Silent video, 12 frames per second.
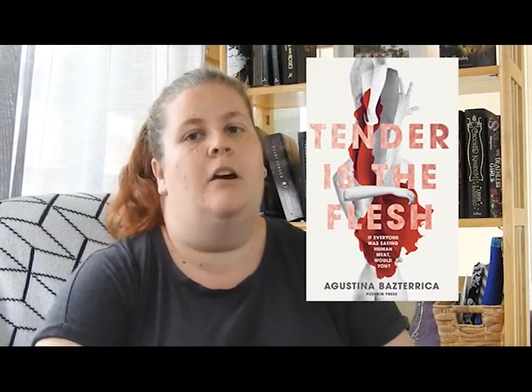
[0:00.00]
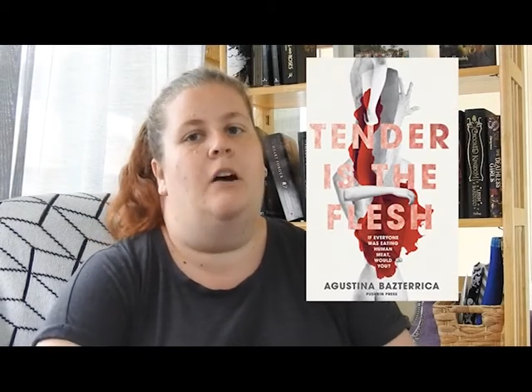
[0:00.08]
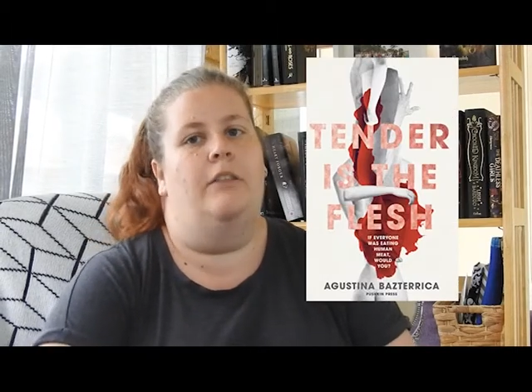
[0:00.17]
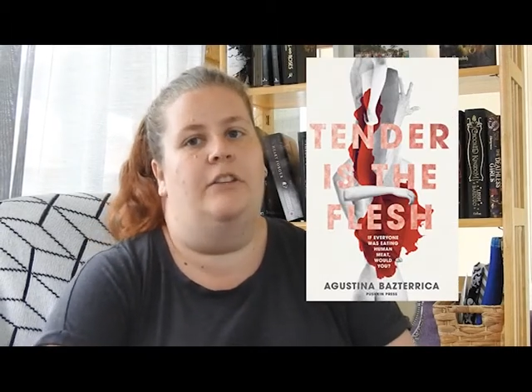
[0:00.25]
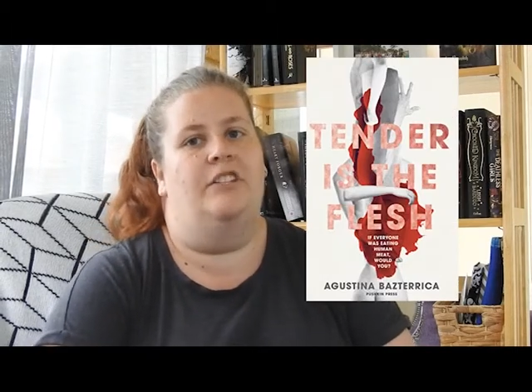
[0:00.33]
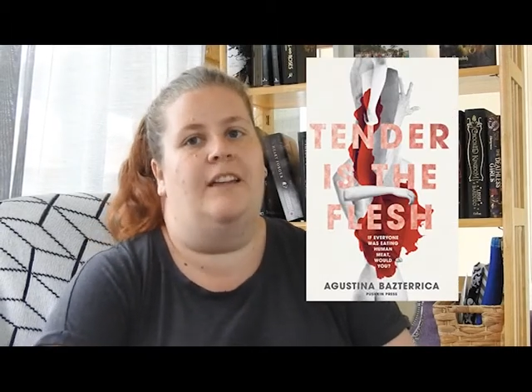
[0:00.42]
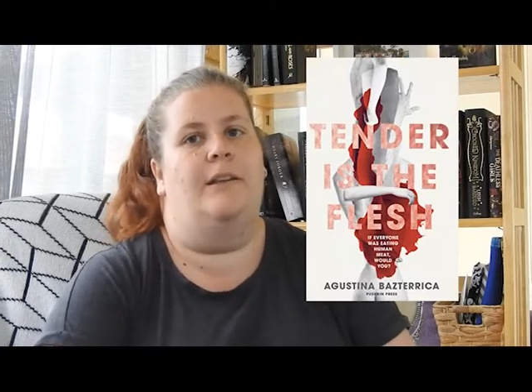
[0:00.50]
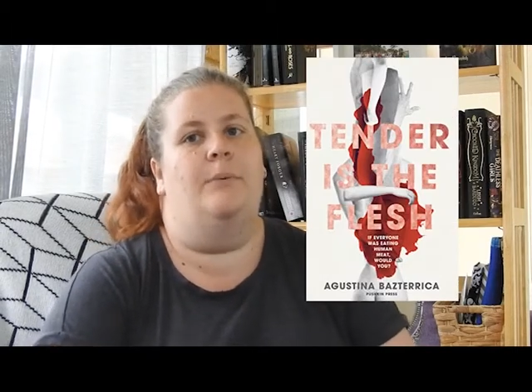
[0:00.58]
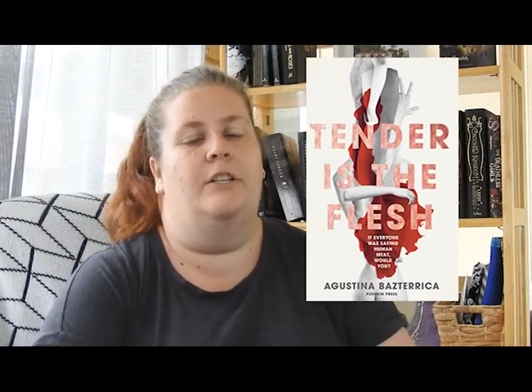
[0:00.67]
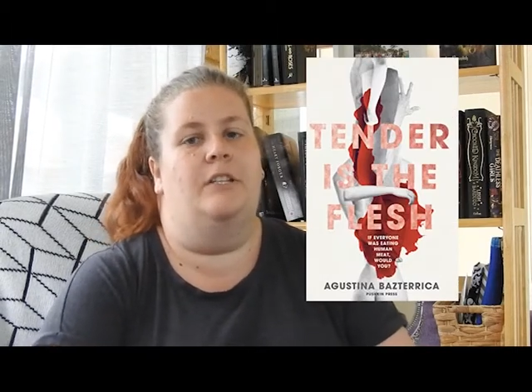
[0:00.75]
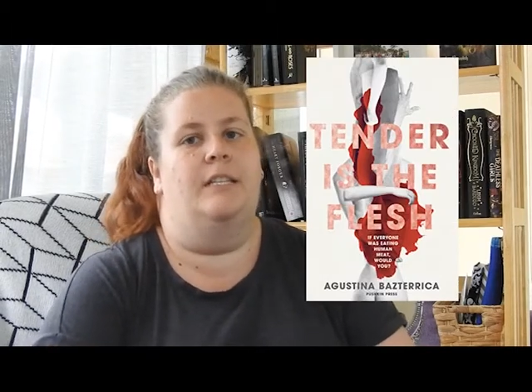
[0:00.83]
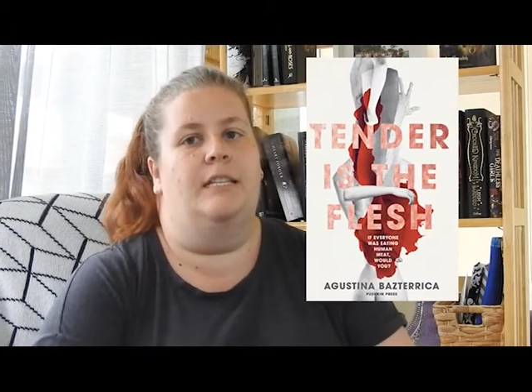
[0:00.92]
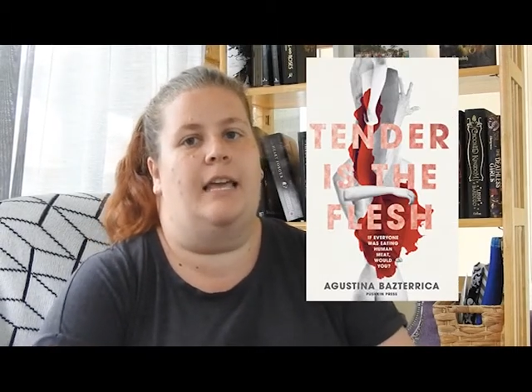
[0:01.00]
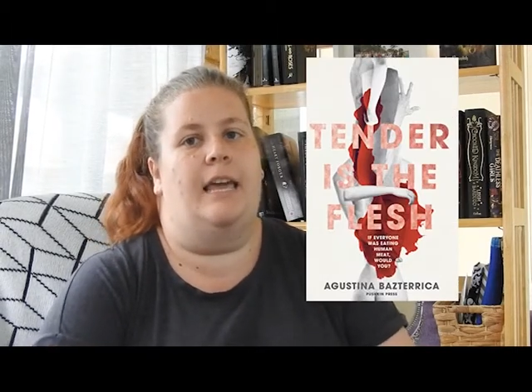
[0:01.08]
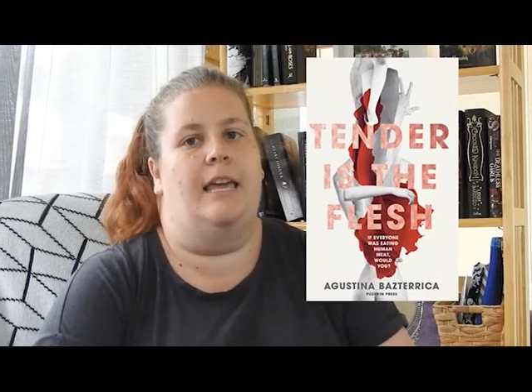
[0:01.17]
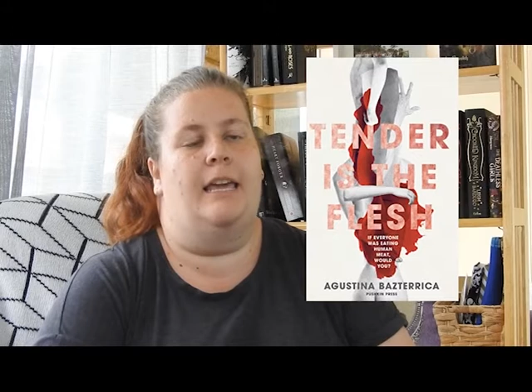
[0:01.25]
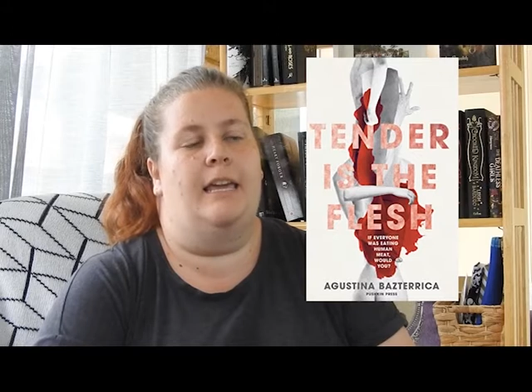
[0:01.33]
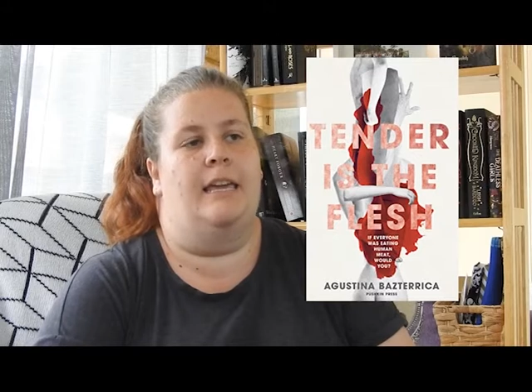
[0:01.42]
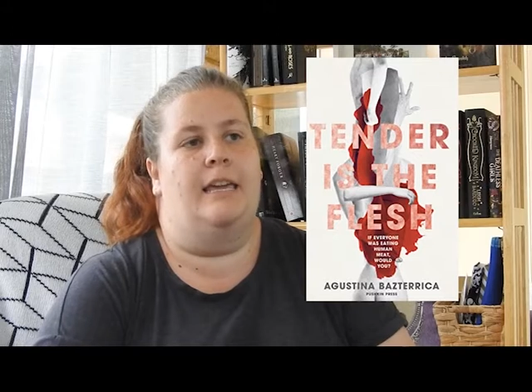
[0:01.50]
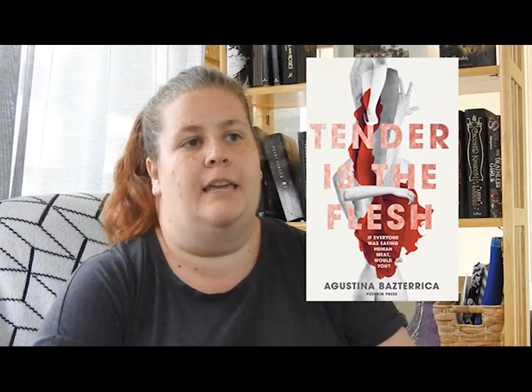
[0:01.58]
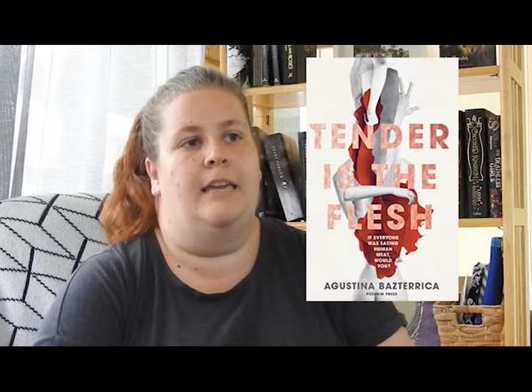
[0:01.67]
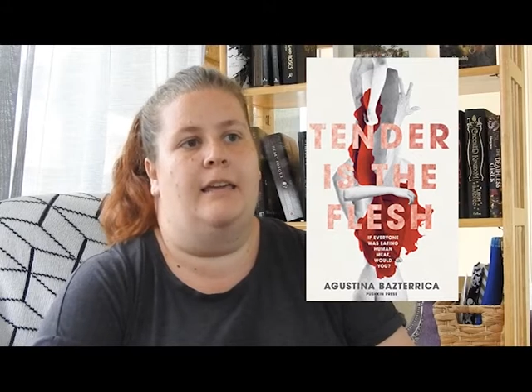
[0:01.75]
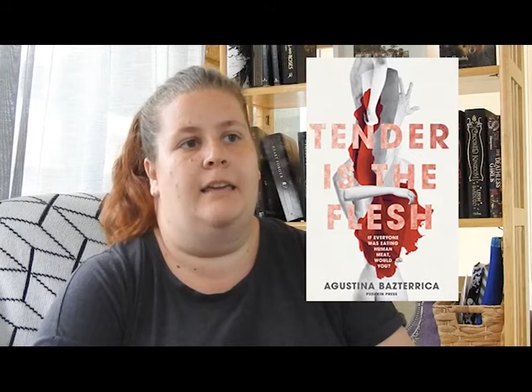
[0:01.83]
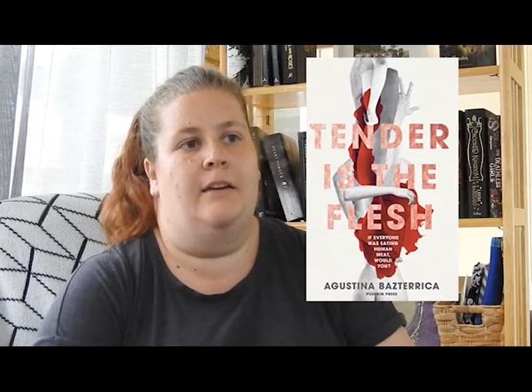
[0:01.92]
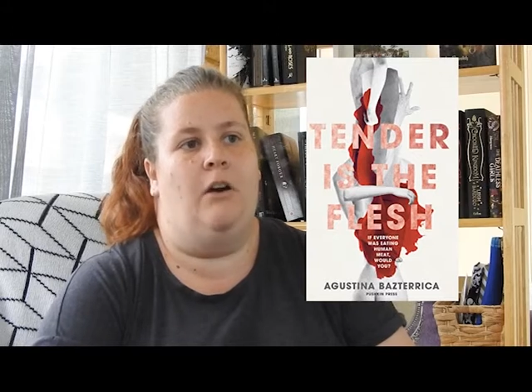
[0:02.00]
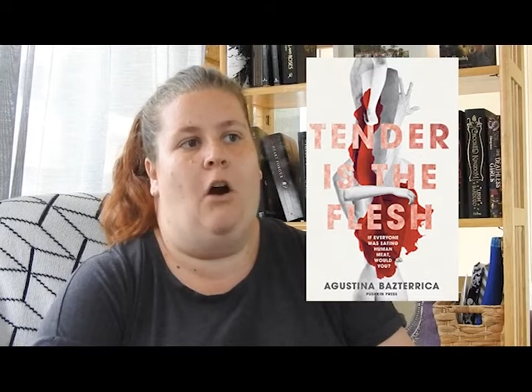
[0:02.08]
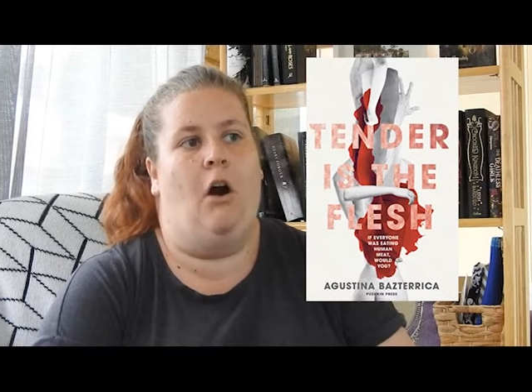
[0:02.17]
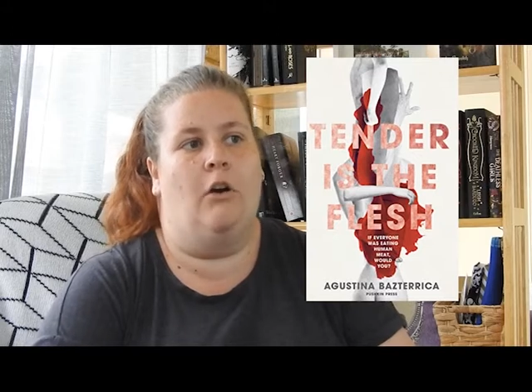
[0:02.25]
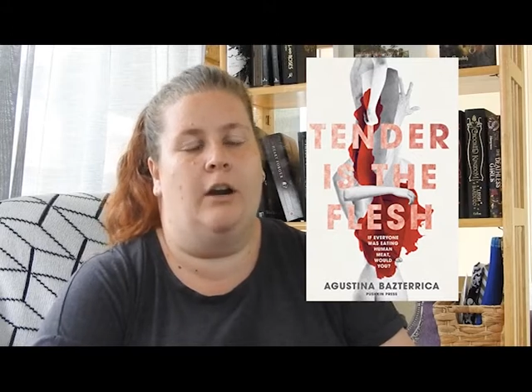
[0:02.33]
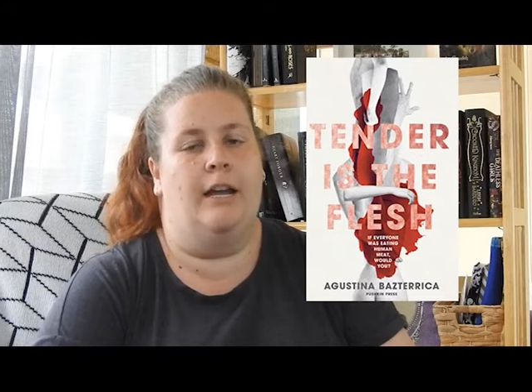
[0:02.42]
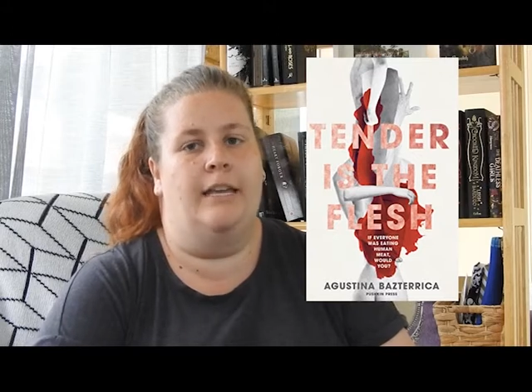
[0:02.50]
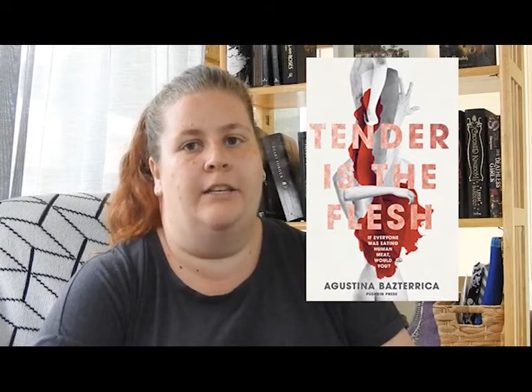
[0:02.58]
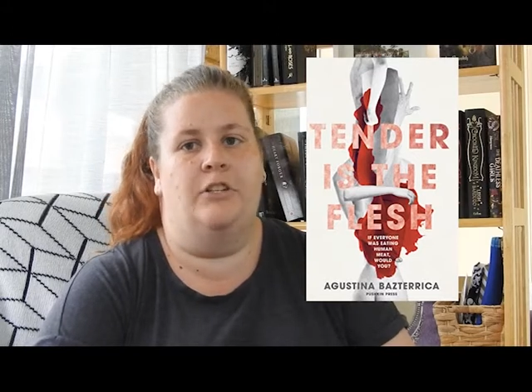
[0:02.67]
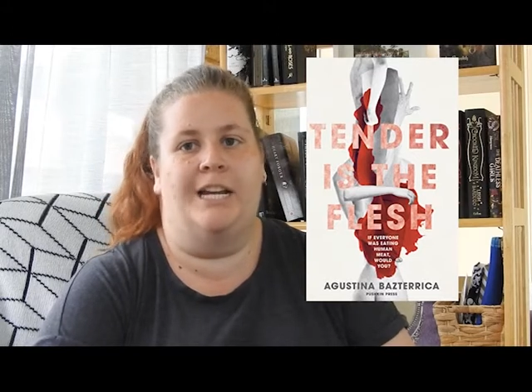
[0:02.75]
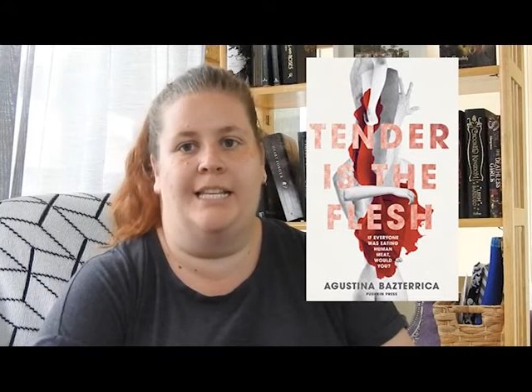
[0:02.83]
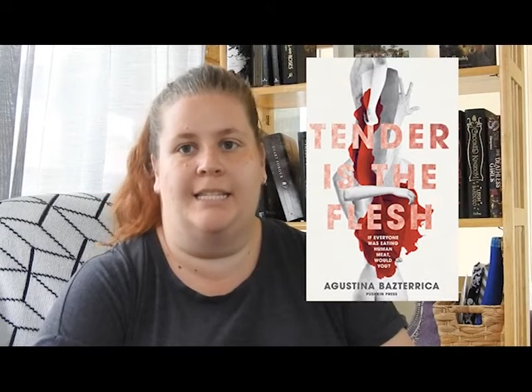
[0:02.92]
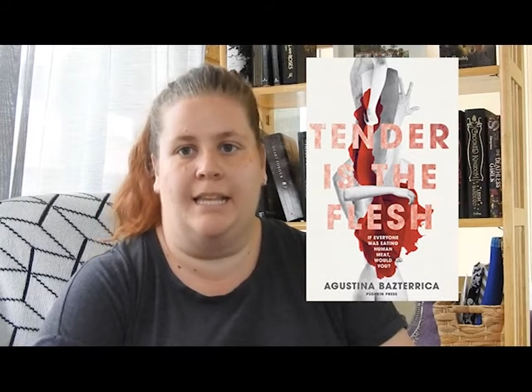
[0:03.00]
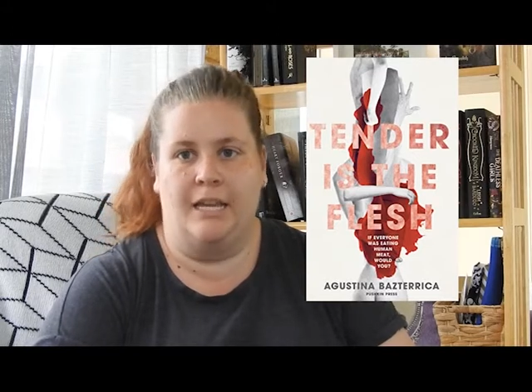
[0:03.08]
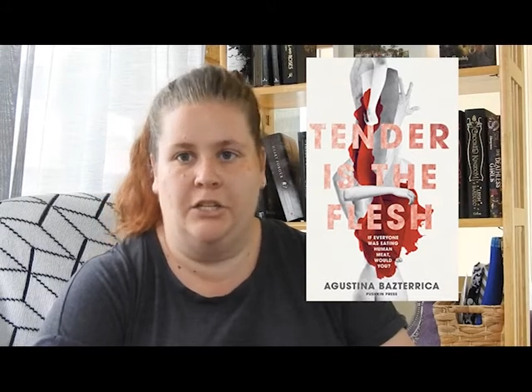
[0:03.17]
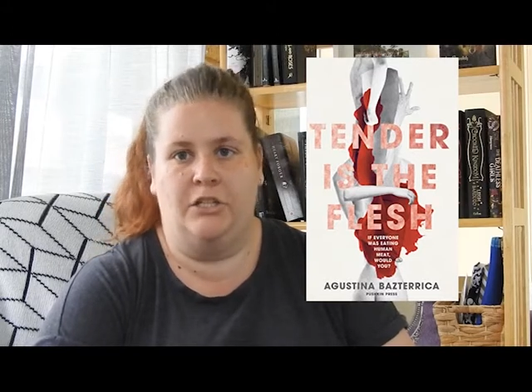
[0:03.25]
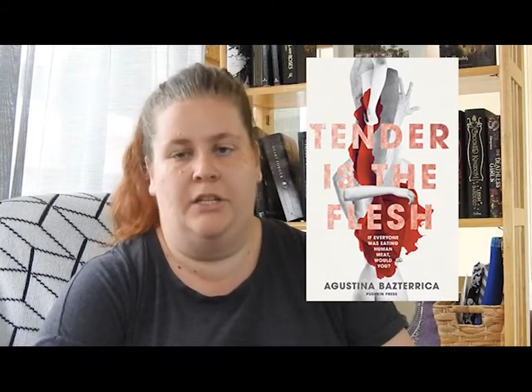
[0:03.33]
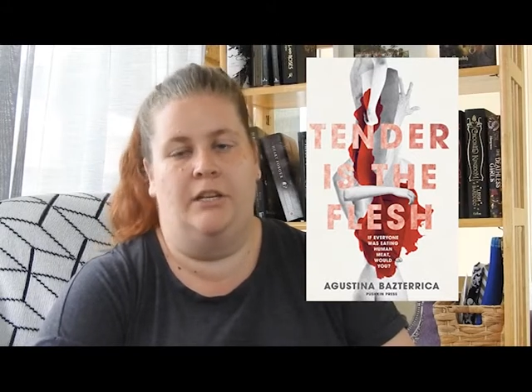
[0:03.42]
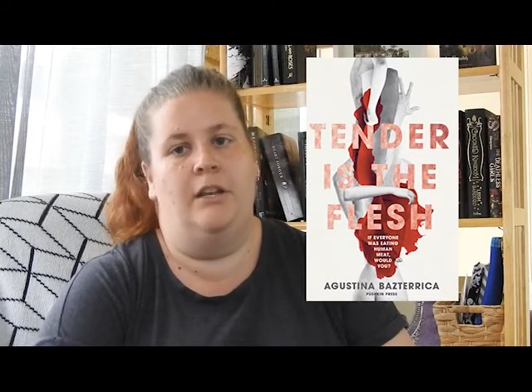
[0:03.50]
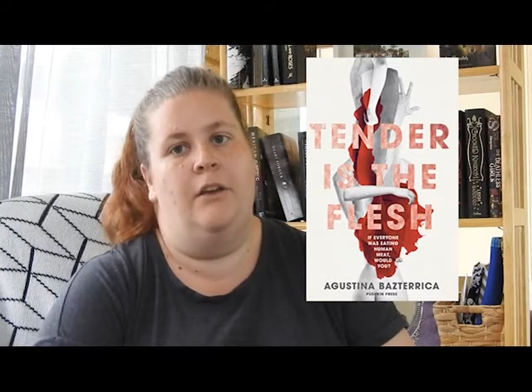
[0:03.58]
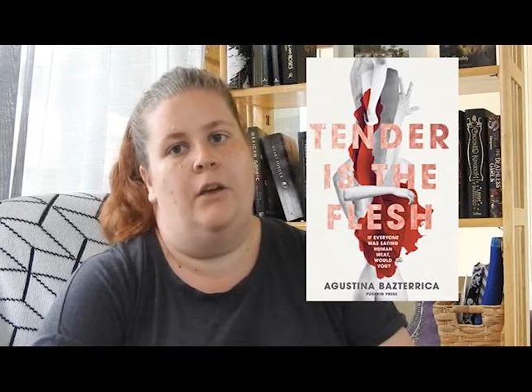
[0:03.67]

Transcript: on this channel, which is a horror in translation